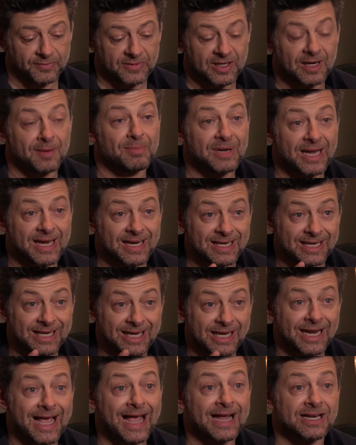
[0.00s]
you know,
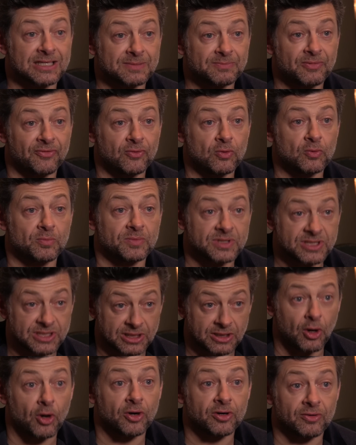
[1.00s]
blending an actor's performance
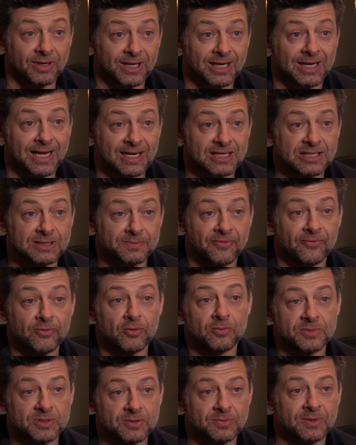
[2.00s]
and honouring an actor's
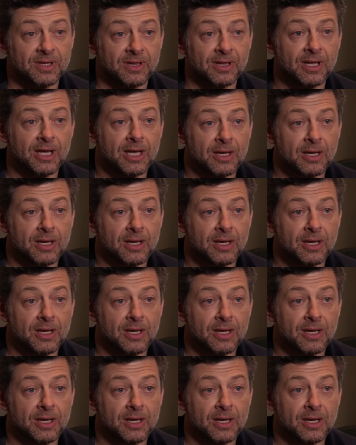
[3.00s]
performance with